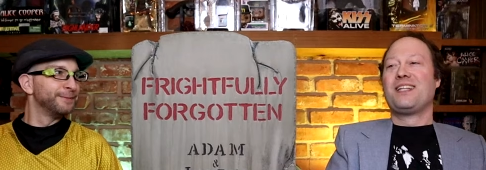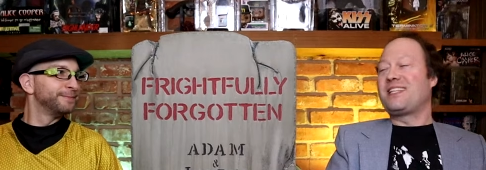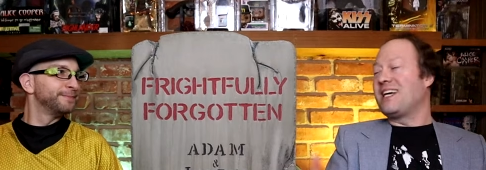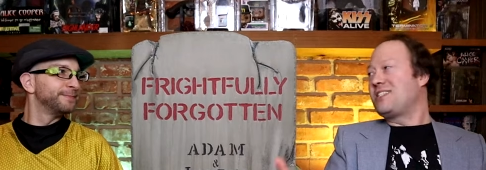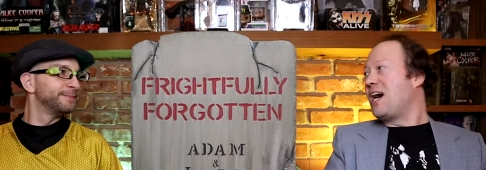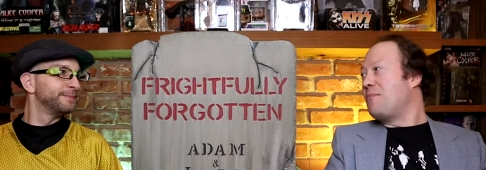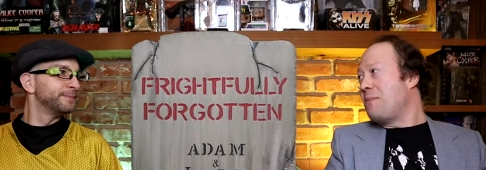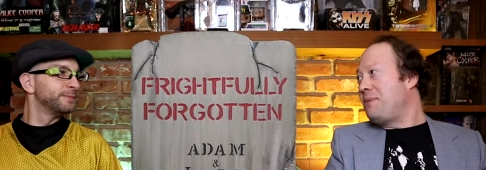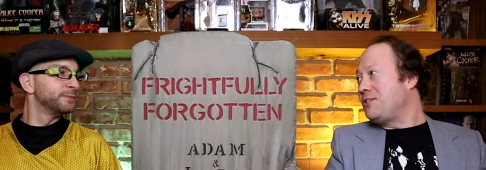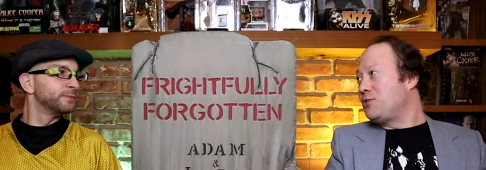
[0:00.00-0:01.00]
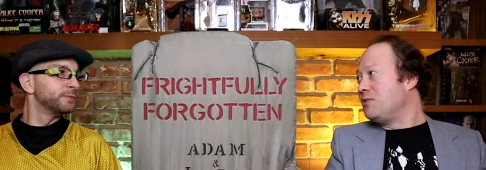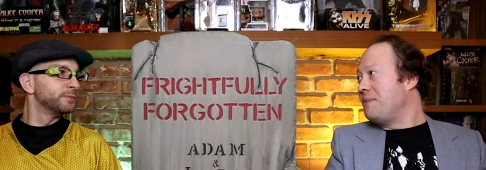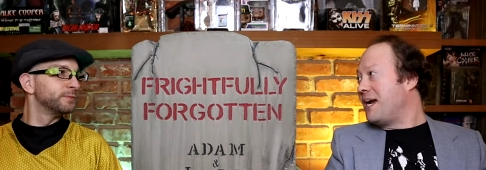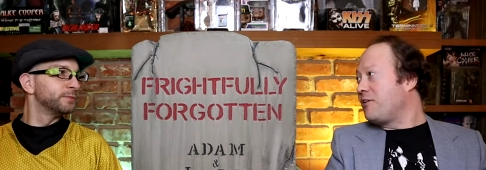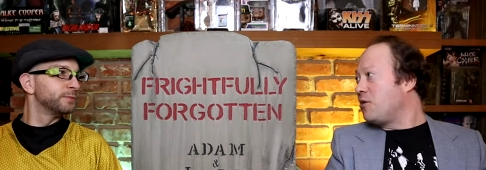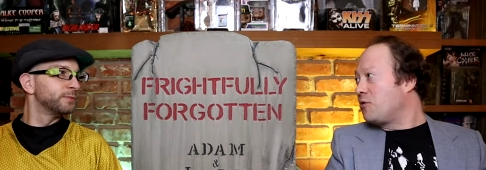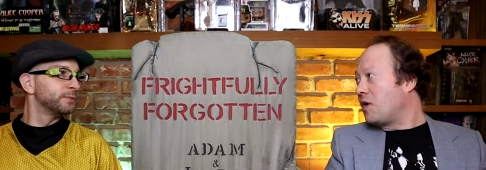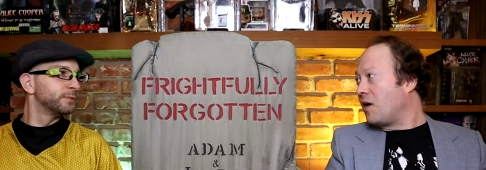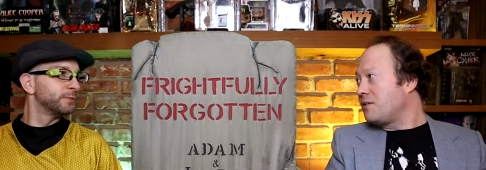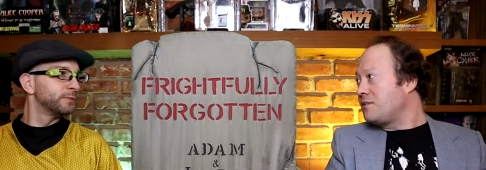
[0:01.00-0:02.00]
Speaker 1: Like that time I beat you in Mario
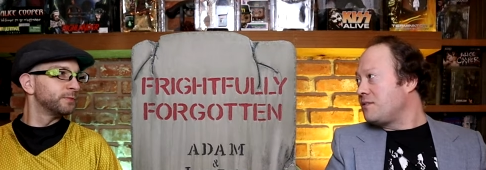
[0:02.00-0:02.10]
Kart?